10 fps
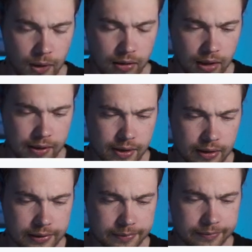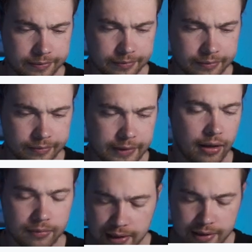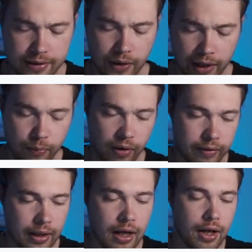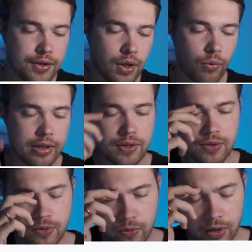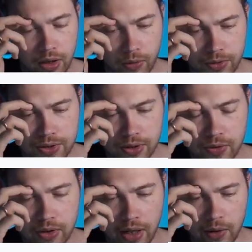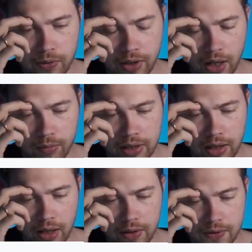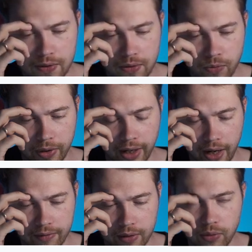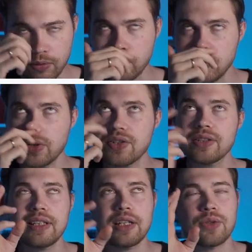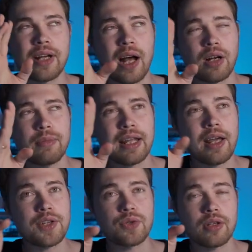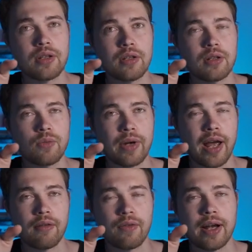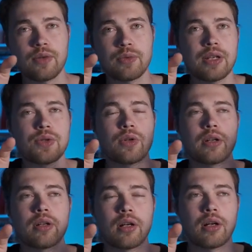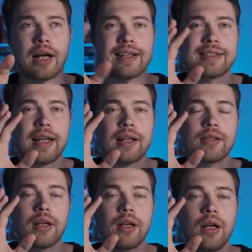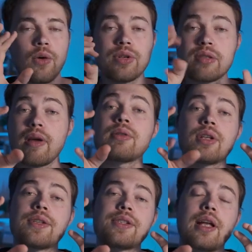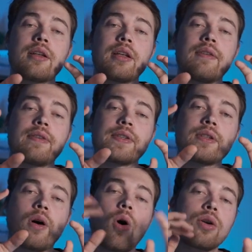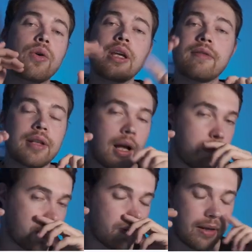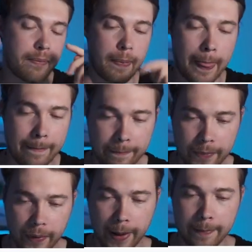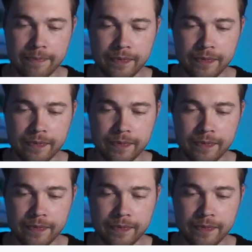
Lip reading: That's it. Yeah, that's it. Okay, perfect. So we need to, we just need to count how many A's we have. We literally need to count how many A's we have, right? We need to understand. We need to be able to understand if it's odd or even number of them. Okay.